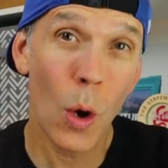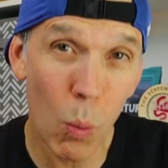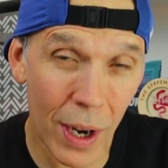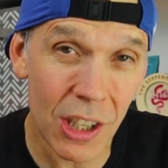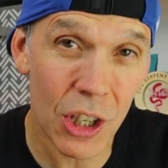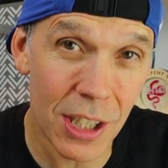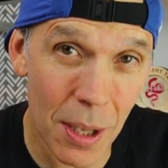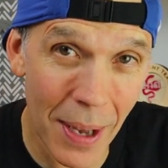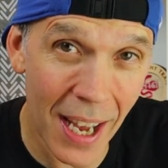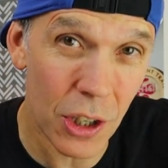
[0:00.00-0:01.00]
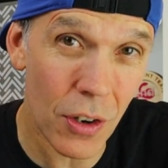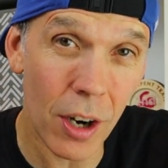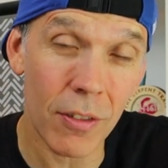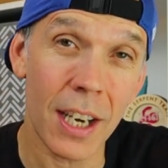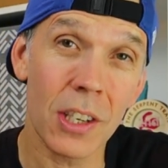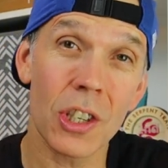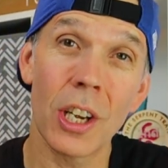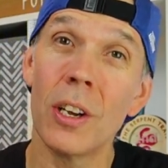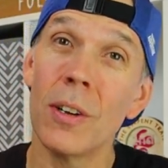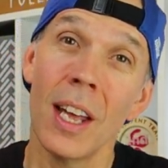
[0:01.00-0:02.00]
which is the better trail running
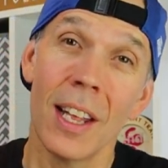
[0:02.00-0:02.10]
shoe,